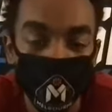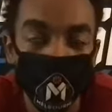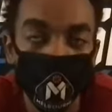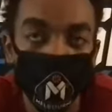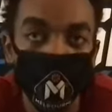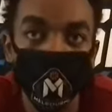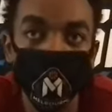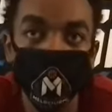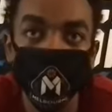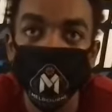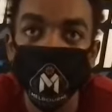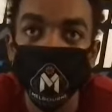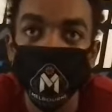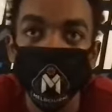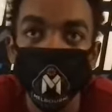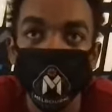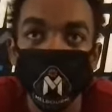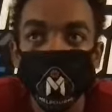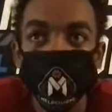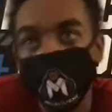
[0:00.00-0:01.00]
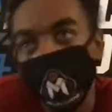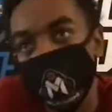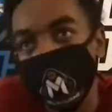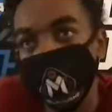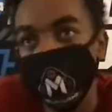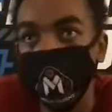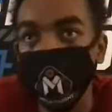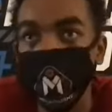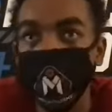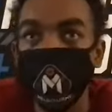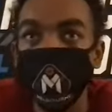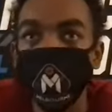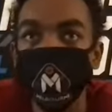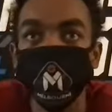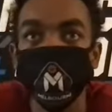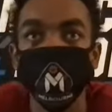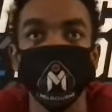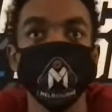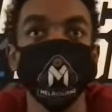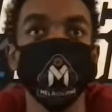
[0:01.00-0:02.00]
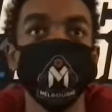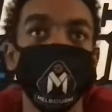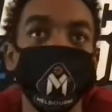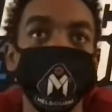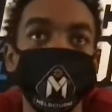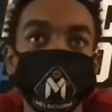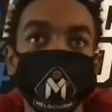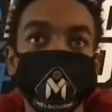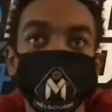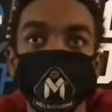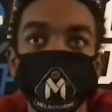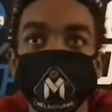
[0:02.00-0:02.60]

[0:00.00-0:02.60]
And, you know, as far as